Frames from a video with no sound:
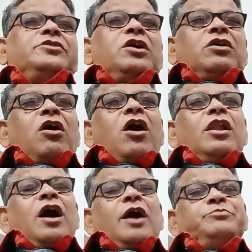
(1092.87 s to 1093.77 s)
all
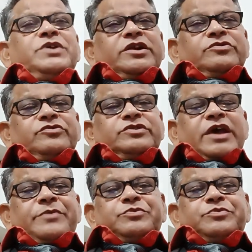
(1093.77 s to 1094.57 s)
objective types